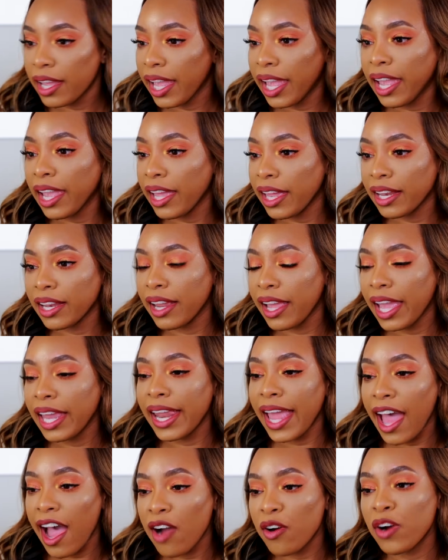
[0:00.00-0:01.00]
in
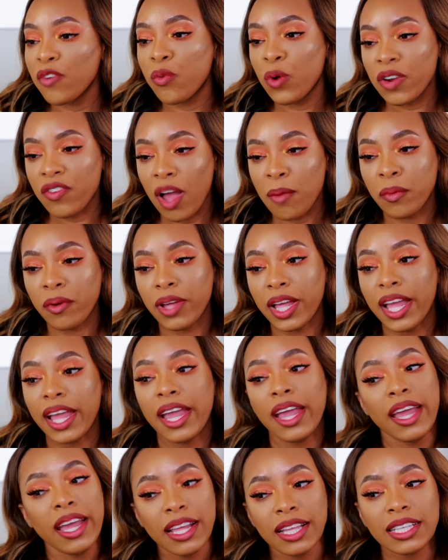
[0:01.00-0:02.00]
an hour and forty-five
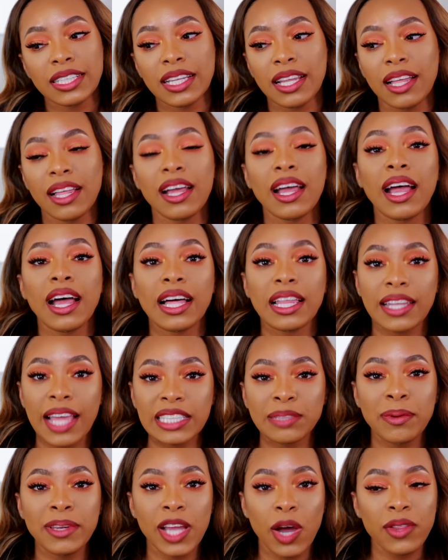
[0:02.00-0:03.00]

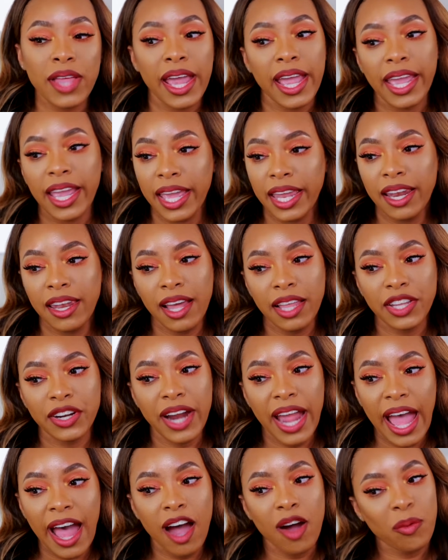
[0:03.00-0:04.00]
lets me know that in
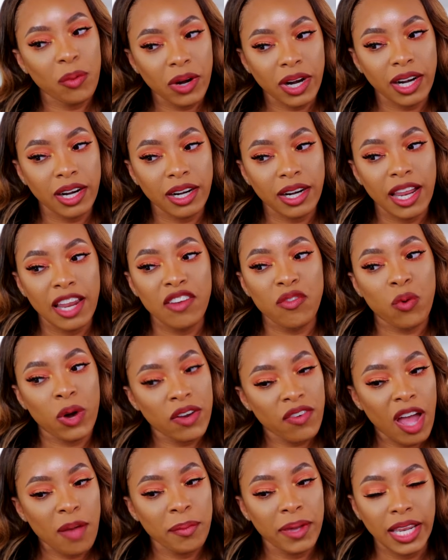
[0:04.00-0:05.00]
another hour and
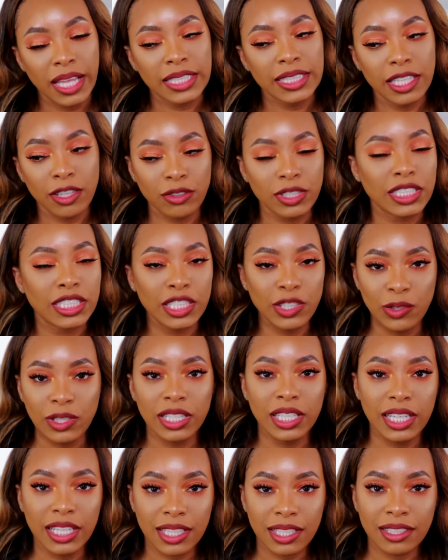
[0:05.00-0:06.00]
forty-five minutes it'll still
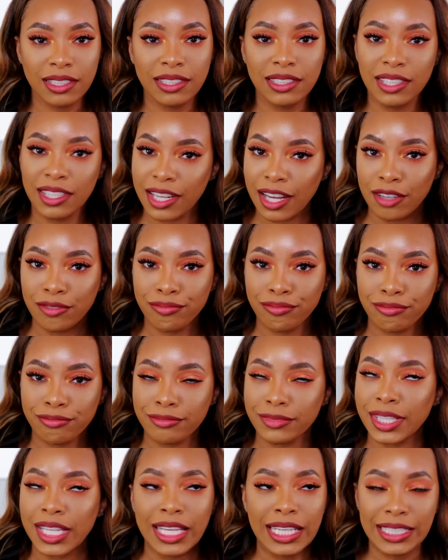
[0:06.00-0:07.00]
look, you know,
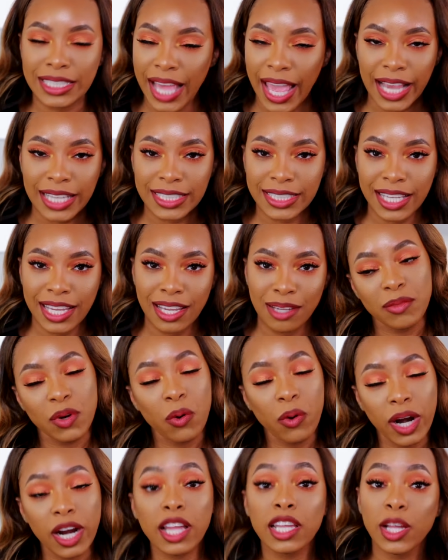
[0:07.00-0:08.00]
the exact same
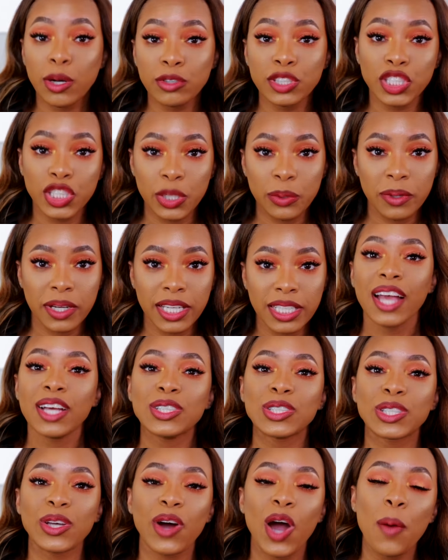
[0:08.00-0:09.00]
or close to it.
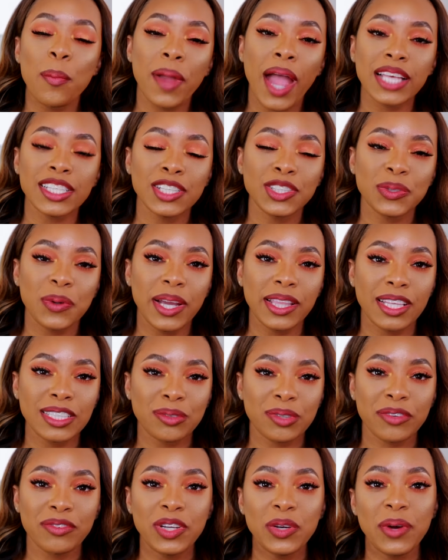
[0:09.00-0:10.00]
So I hope you guys enjoyed
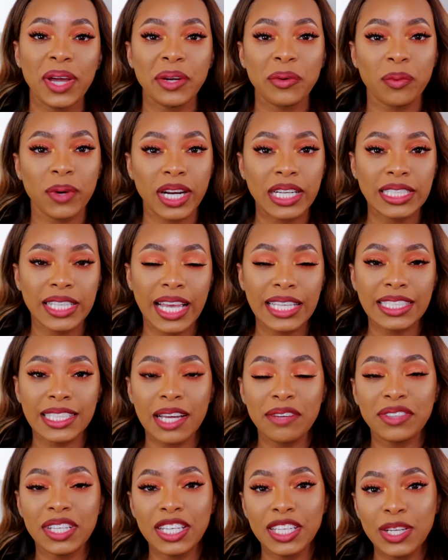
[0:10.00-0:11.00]
this review and wear test
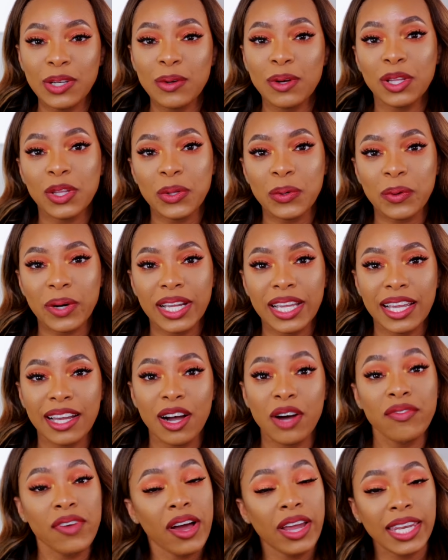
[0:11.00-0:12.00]
of the new
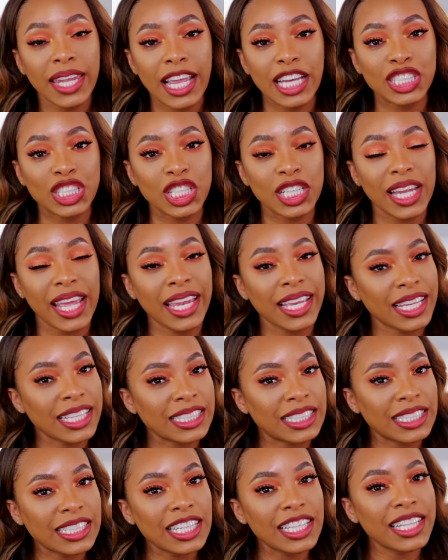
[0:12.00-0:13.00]
L'Oreal foundation and
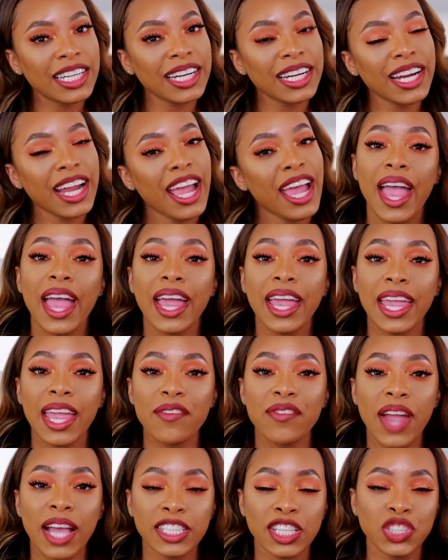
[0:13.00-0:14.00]
concealer.
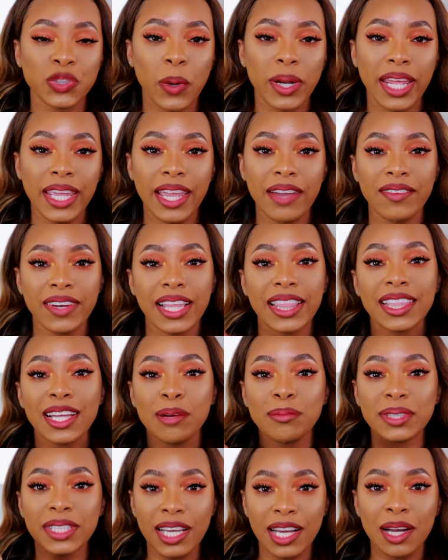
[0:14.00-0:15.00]
If you guys enjoyed it, give it a
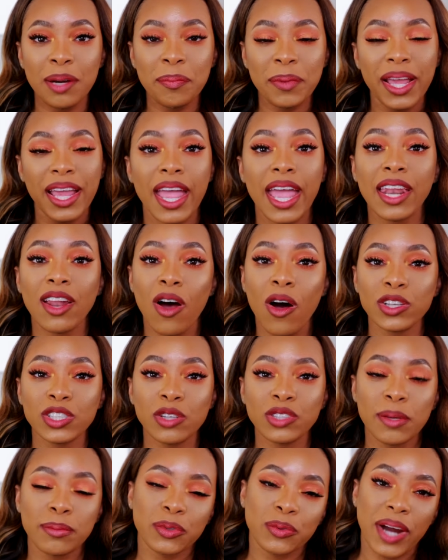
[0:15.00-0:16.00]
thumbs up and
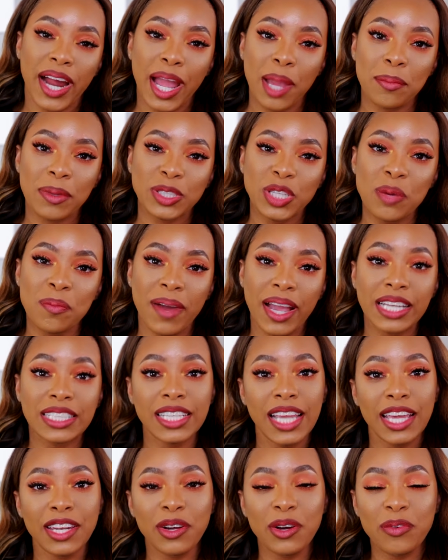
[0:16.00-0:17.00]
also subscribe to my
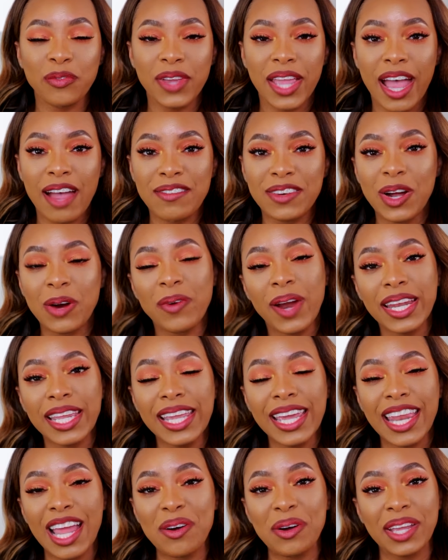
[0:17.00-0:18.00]
channel if you haven't
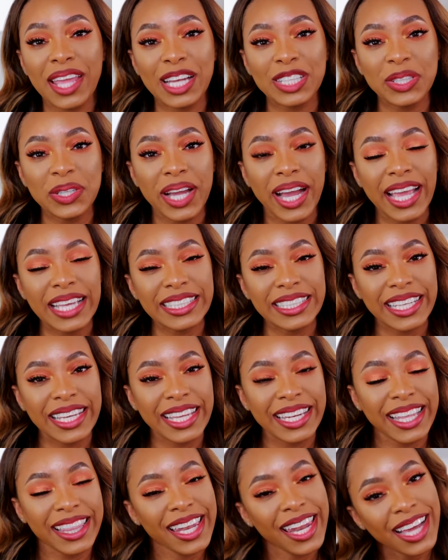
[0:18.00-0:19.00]
already, and I'll catch you guys
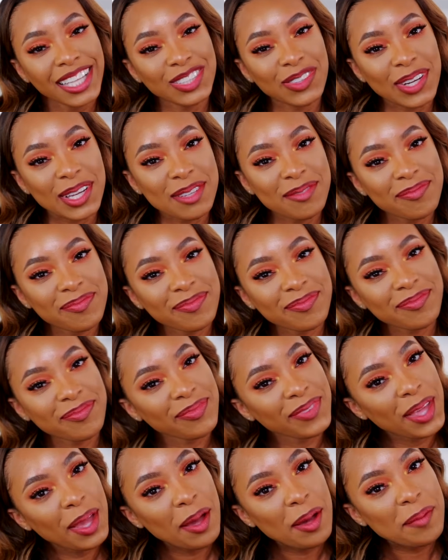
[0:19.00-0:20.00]
in the next one.
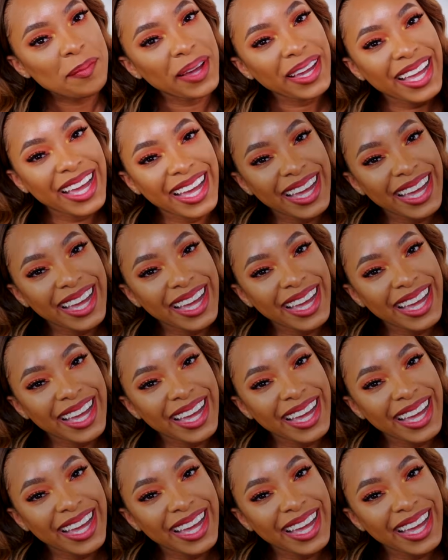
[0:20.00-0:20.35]
Bye